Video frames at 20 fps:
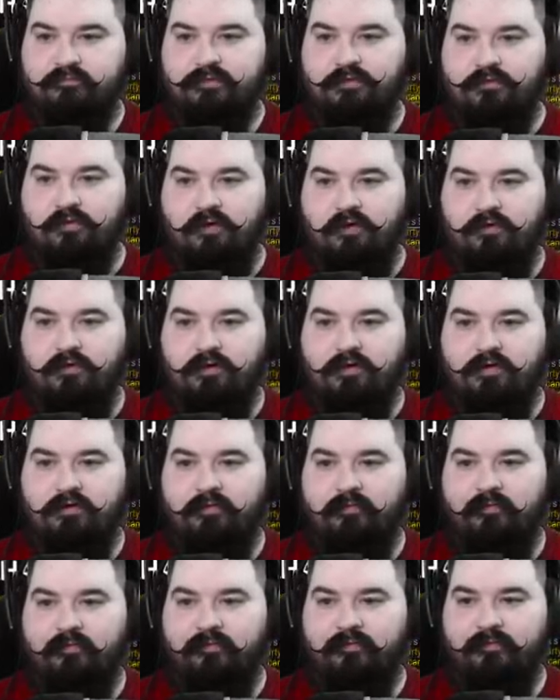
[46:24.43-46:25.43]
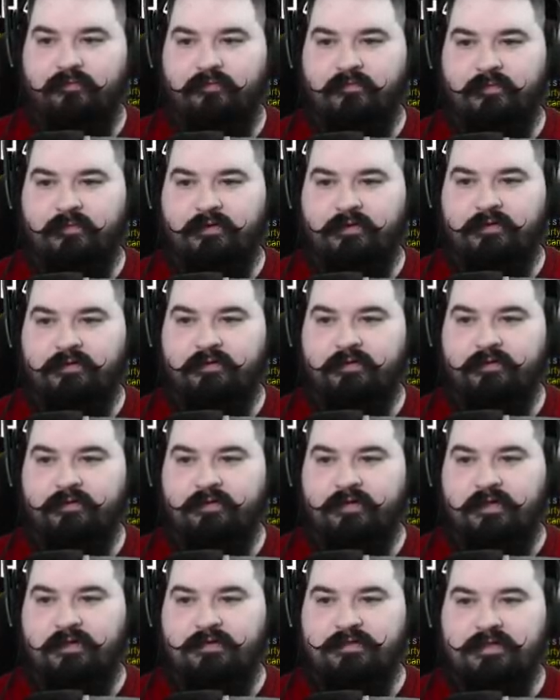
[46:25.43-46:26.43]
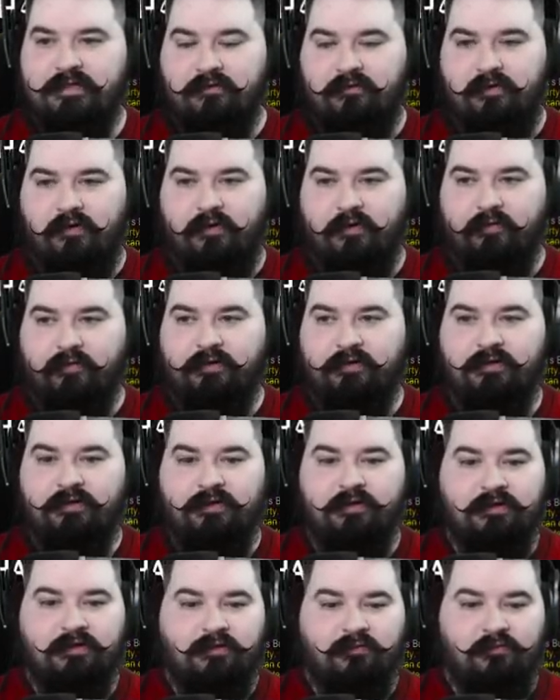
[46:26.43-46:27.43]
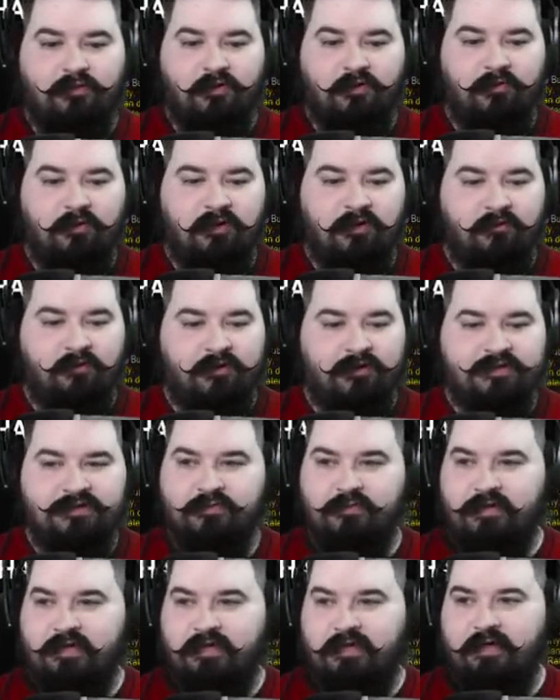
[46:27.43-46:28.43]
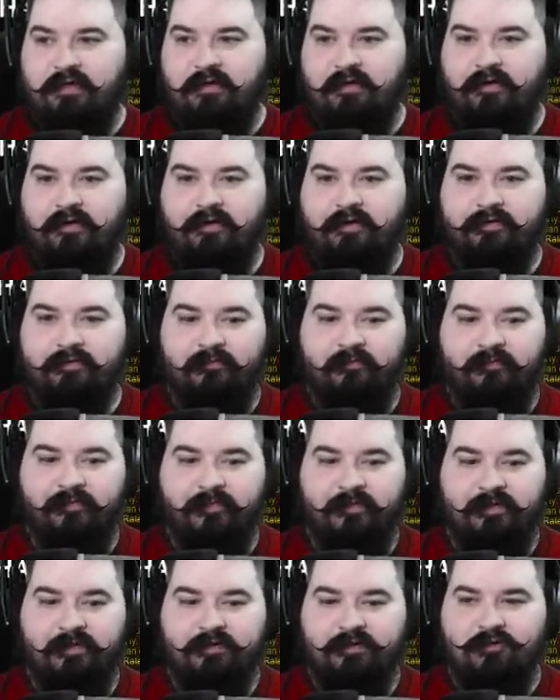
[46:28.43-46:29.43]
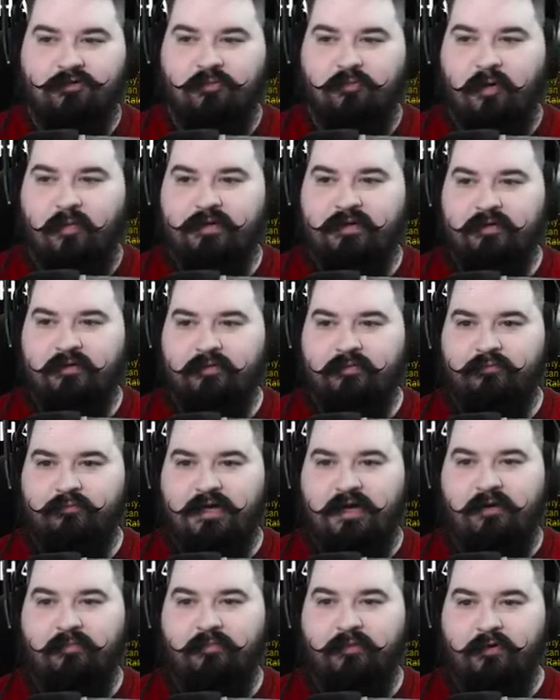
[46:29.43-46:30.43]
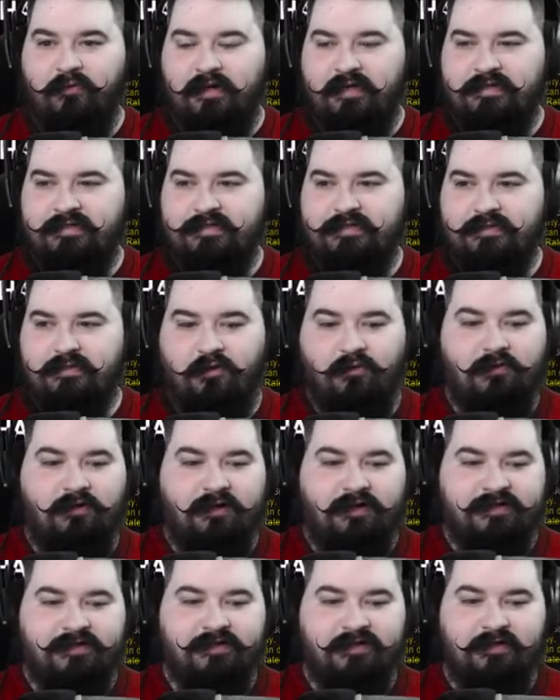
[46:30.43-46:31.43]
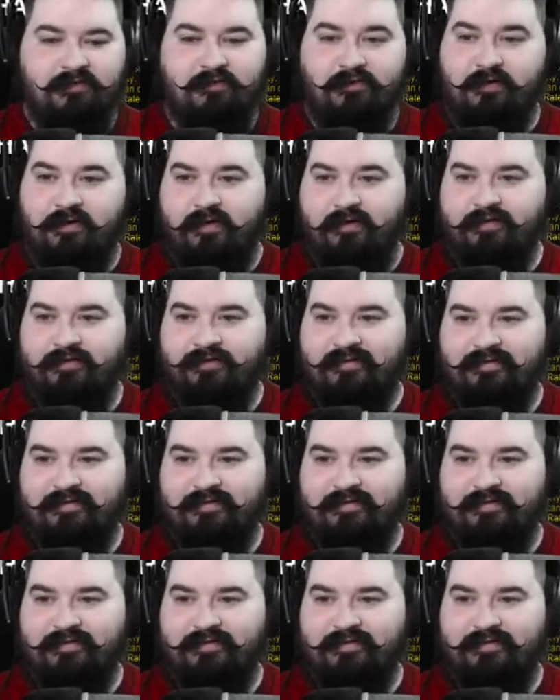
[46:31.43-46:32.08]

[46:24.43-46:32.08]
Rogue? I'll take a rogue. What do we what else do we need? We probably need a we got a res. Oh lust. Here we go.